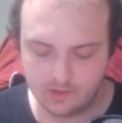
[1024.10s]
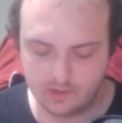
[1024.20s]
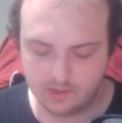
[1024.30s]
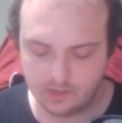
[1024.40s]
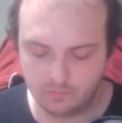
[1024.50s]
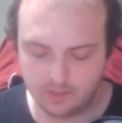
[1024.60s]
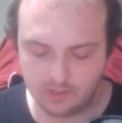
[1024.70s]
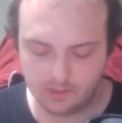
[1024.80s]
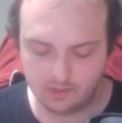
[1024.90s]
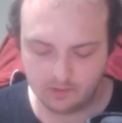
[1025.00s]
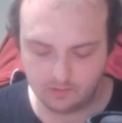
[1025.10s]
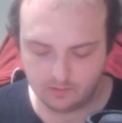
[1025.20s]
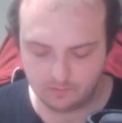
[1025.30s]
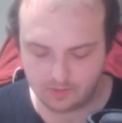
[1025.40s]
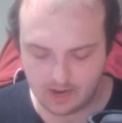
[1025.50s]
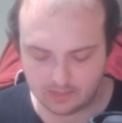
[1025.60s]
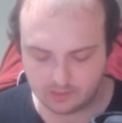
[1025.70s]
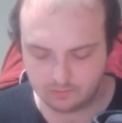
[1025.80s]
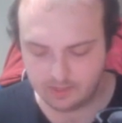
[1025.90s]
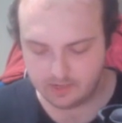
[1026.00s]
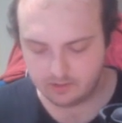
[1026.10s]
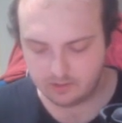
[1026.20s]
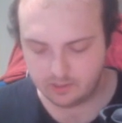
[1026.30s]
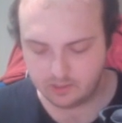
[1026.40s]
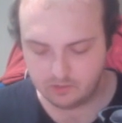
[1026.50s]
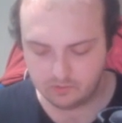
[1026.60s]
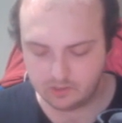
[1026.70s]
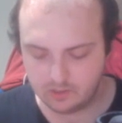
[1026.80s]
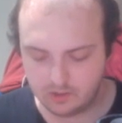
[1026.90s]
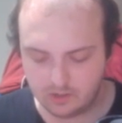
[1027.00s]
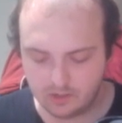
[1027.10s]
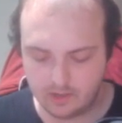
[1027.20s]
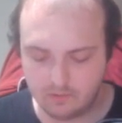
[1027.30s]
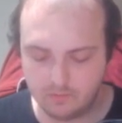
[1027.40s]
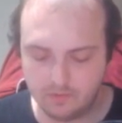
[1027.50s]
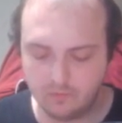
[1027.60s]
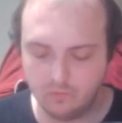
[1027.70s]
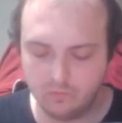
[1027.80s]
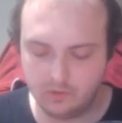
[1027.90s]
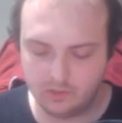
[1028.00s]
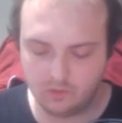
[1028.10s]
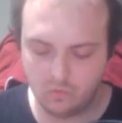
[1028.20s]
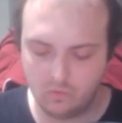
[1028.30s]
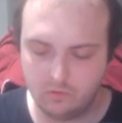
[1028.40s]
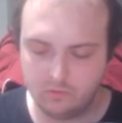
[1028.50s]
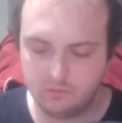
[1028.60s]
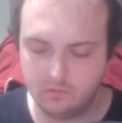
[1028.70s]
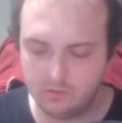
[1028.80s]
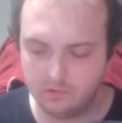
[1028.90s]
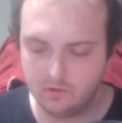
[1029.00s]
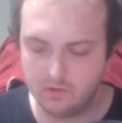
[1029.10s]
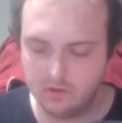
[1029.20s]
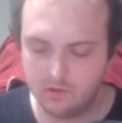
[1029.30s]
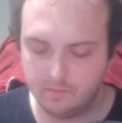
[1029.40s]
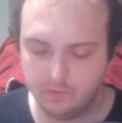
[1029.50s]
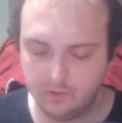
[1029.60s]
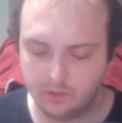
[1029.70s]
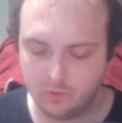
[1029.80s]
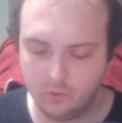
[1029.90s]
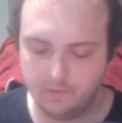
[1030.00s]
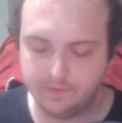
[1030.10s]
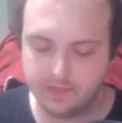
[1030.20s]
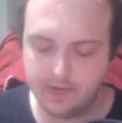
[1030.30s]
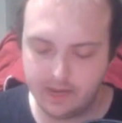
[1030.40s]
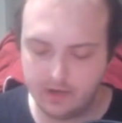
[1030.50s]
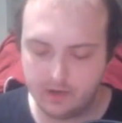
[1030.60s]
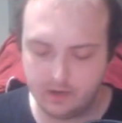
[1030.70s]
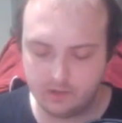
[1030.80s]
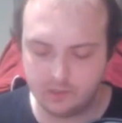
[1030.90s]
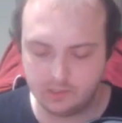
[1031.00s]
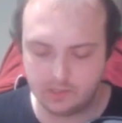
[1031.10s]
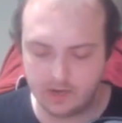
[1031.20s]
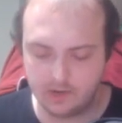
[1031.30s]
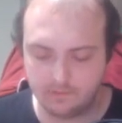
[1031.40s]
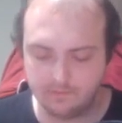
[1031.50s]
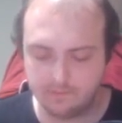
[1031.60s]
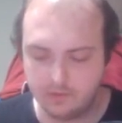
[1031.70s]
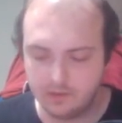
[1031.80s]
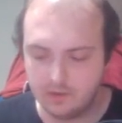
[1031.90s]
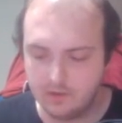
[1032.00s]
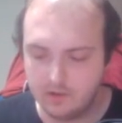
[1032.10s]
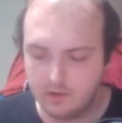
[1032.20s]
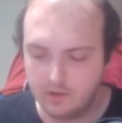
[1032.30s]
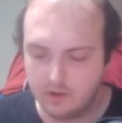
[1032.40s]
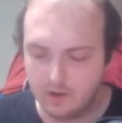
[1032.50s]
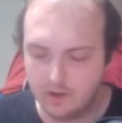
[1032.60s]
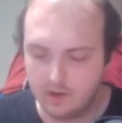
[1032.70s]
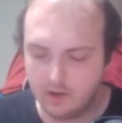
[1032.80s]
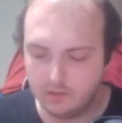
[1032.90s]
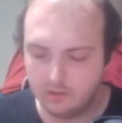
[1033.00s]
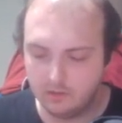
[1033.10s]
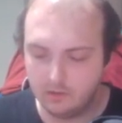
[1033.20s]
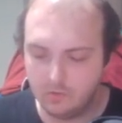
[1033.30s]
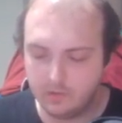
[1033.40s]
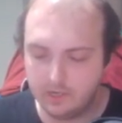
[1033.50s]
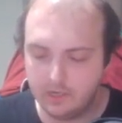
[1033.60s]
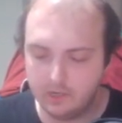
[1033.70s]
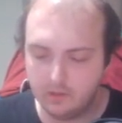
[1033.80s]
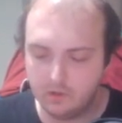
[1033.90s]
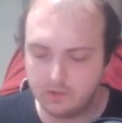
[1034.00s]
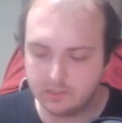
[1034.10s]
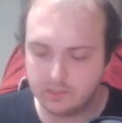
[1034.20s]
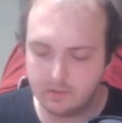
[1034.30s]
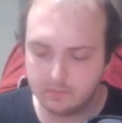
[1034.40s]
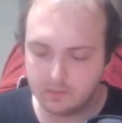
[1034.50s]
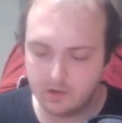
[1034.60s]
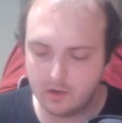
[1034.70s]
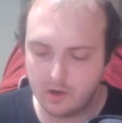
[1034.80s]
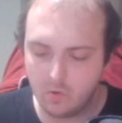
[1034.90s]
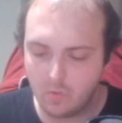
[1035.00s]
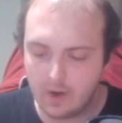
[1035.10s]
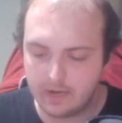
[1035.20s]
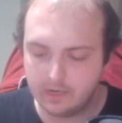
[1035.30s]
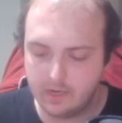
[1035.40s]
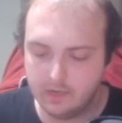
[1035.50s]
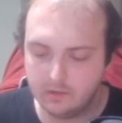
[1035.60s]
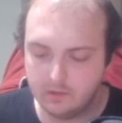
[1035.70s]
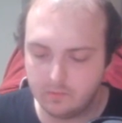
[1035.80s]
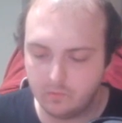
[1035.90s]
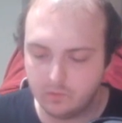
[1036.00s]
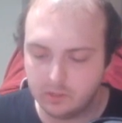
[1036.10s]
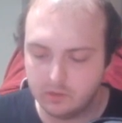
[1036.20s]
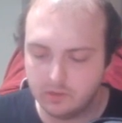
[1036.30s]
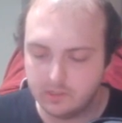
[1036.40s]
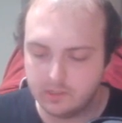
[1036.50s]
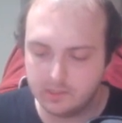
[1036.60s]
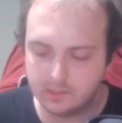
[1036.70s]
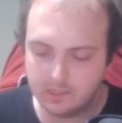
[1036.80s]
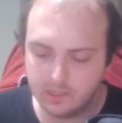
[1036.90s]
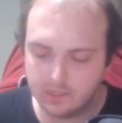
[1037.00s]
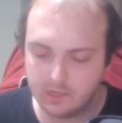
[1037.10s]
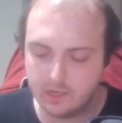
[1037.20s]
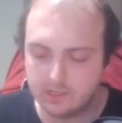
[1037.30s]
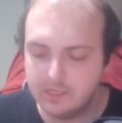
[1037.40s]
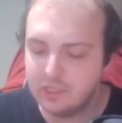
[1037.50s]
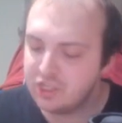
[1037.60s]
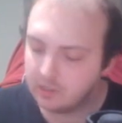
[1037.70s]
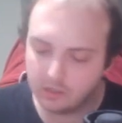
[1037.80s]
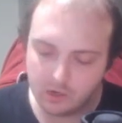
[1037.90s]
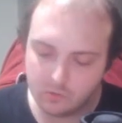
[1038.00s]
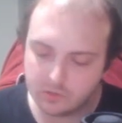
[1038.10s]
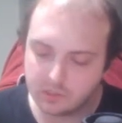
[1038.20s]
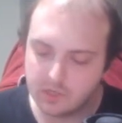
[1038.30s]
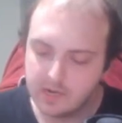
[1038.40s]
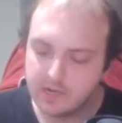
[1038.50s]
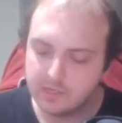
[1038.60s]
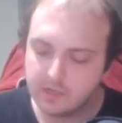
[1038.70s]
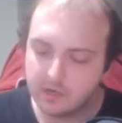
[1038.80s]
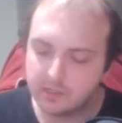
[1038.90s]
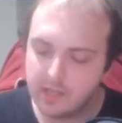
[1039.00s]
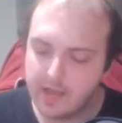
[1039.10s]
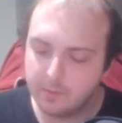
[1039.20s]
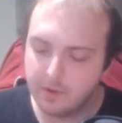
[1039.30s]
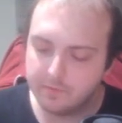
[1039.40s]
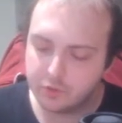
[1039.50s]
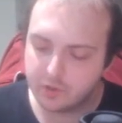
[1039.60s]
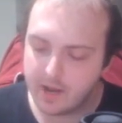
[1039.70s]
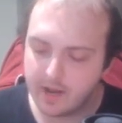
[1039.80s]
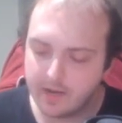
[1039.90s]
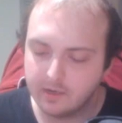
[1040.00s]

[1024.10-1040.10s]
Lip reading: Can we possibly end on a QCR? That would be really cool. Be really cool if you did, just saying. Loki, Loka Samsara, Watt Kingdom, Return of the Testina, TG Close, Stars Align Above the Shrine.